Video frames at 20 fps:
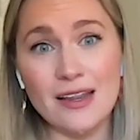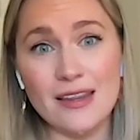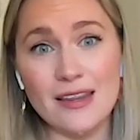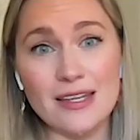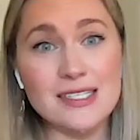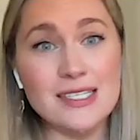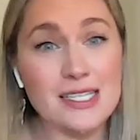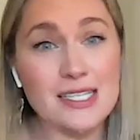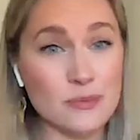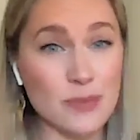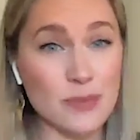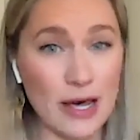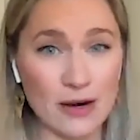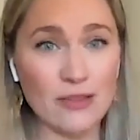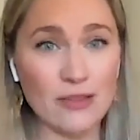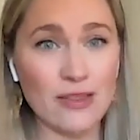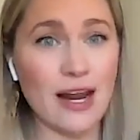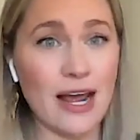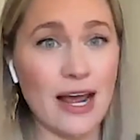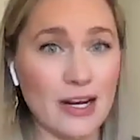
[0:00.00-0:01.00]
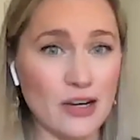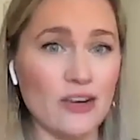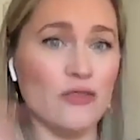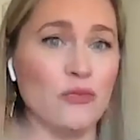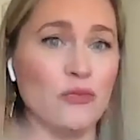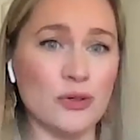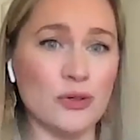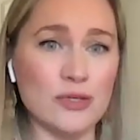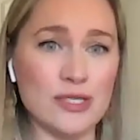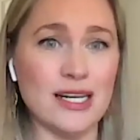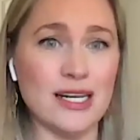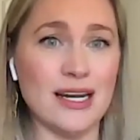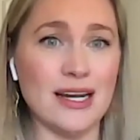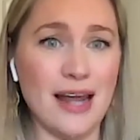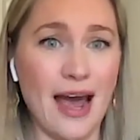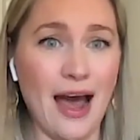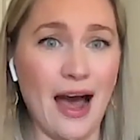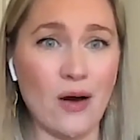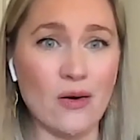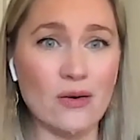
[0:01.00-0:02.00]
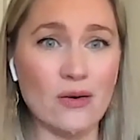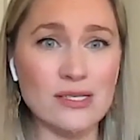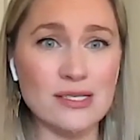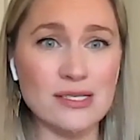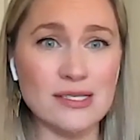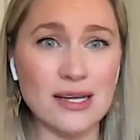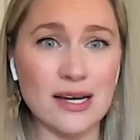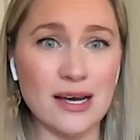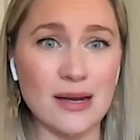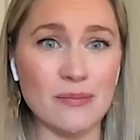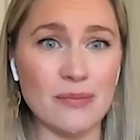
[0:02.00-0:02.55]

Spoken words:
this is better than I could have built it in-house.